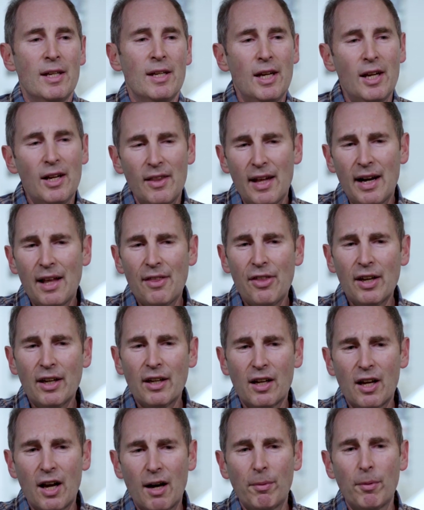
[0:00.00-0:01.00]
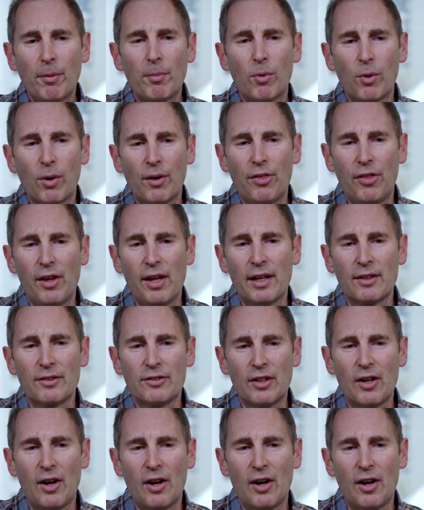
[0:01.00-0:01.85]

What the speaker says: And then I think a couple more things.